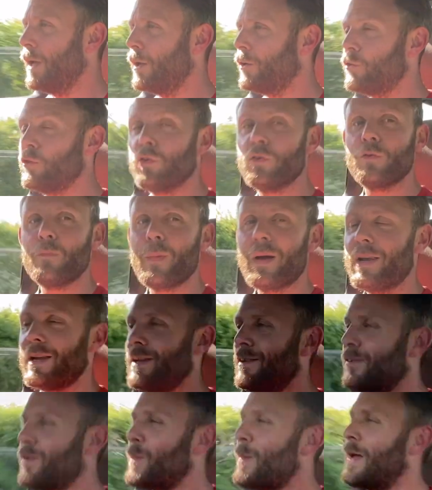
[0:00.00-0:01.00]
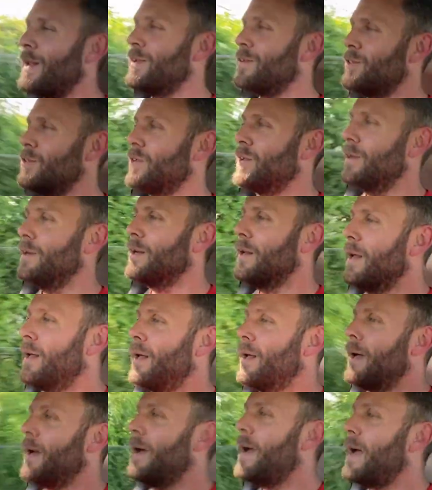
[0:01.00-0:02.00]
Too many to mention.
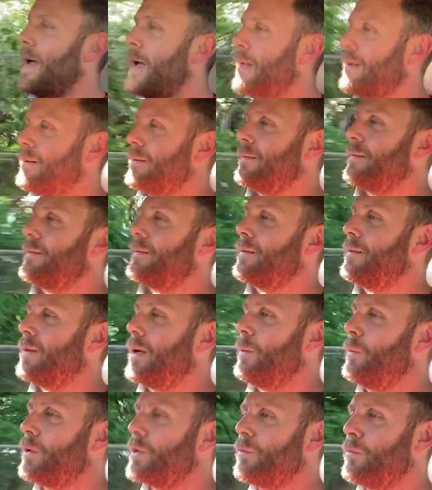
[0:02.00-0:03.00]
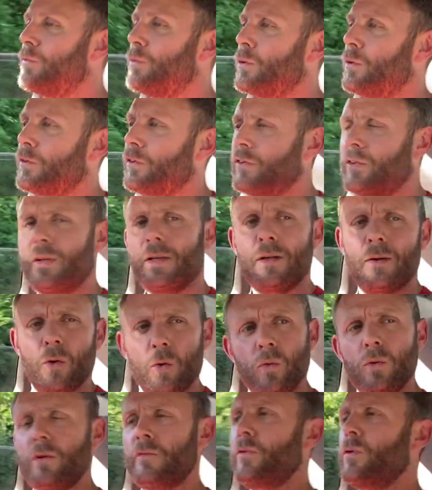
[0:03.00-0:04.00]
And I'm looking forward to seeing
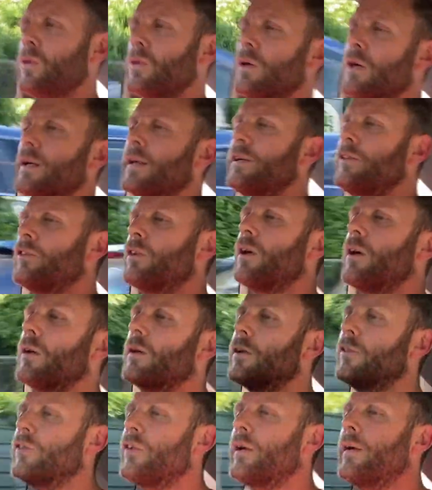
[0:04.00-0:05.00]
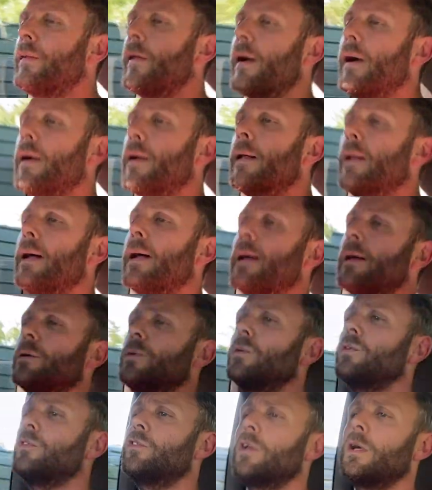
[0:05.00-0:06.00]
all of your guys' cars out there. And
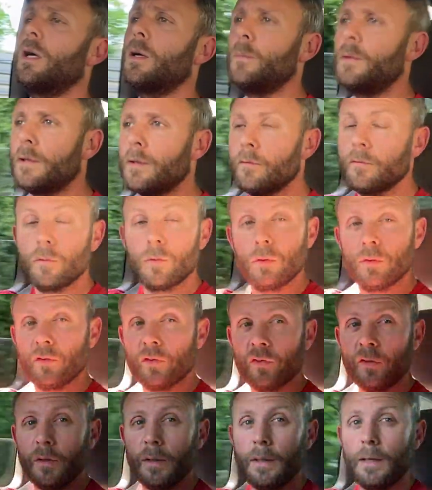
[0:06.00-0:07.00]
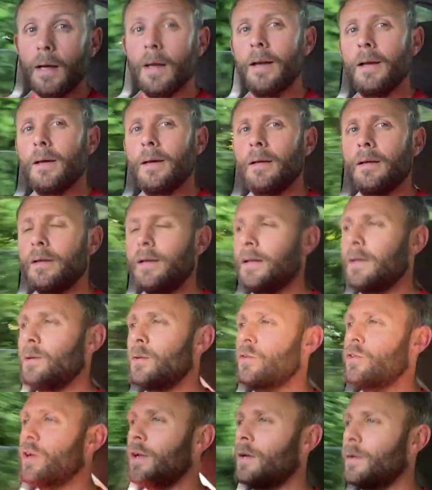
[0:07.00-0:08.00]
also I'm looking forward to seeing Neil
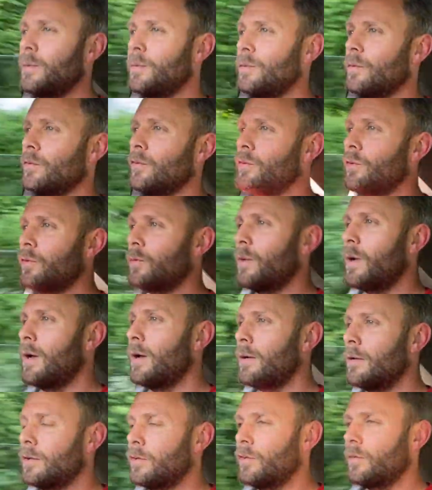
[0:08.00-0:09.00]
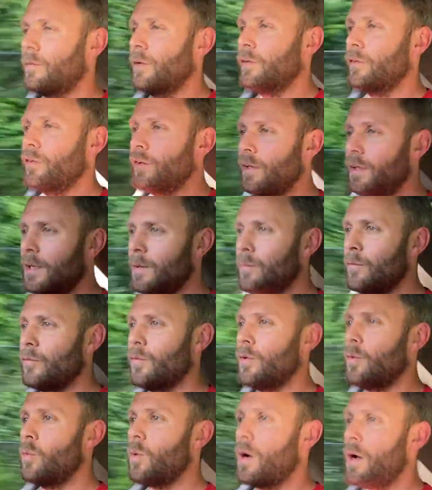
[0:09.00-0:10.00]
Jones as well, because I've not seen him for
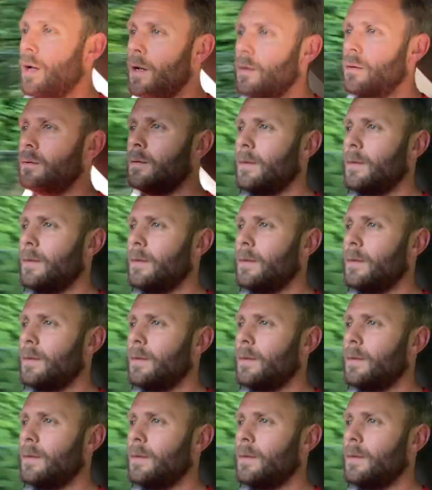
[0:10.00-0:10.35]
a while.